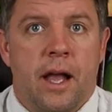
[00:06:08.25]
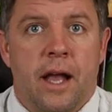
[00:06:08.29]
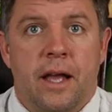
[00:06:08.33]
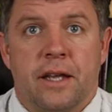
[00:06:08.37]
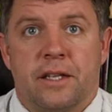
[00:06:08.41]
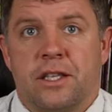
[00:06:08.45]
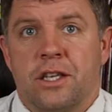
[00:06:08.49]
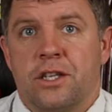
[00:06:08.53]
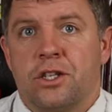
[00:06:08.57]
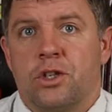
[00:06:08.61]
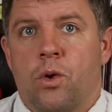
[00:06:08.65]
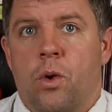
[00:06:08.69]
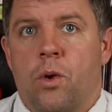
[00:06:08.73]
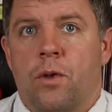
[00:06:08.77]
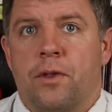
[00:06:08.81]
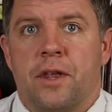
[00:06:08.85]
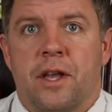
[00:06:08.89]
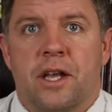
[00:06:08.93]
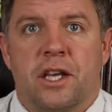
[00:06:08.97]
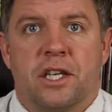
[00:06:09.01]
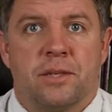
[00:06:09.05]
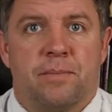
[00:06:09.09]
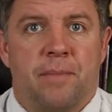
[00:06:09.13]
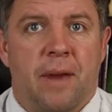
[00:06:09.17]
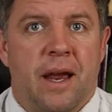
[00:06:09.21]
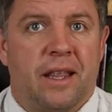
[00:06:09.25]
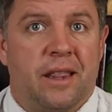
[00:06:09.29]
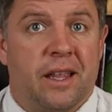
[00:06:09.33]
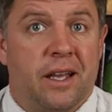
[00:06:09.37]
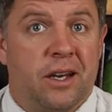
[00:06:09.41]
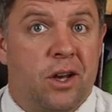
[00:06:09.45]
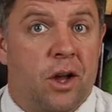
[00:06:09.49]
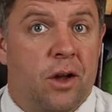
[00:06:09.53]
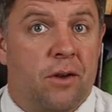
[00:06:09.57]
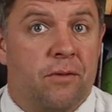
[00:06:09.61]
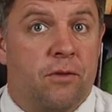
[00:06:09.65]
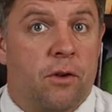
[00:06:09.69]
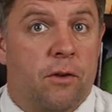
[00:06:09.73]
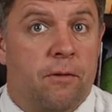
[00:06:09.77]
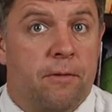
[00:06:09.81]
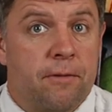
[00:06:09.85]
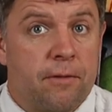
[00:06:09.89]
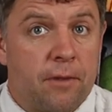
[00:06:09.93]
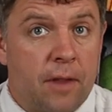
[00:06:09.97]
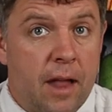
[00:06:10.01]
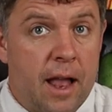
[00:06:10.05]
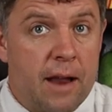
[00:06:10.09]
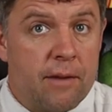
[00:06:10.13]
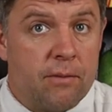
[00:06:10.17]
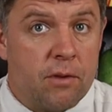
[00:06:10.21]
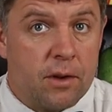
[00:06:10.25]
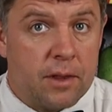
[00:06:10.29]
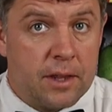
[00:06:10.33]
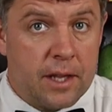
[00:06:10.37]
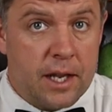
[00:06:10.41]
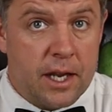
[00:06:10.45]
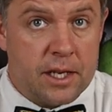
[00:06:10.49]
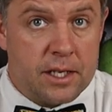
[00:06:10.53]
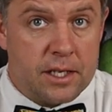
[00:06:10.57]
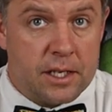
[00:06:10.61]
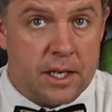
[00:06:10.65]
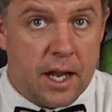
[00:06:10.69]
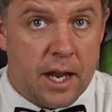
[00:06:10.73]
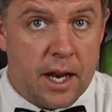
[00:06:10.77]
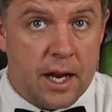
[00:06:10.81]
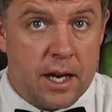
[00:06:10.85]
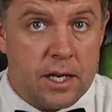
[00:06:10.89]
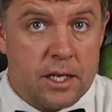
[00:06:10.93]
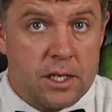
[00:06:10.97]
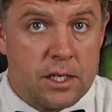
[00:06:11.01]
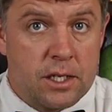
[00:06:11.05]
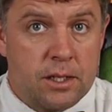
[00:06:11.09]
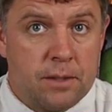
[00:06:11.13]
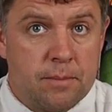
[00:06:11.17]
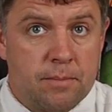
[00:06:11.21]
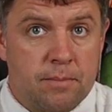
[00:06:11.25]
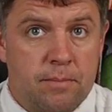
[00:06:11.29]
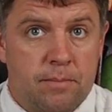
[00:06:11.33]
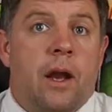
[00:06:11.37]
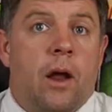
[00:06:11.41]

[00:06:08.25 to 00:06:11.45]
as this whole thing is mainly done for flavor these days.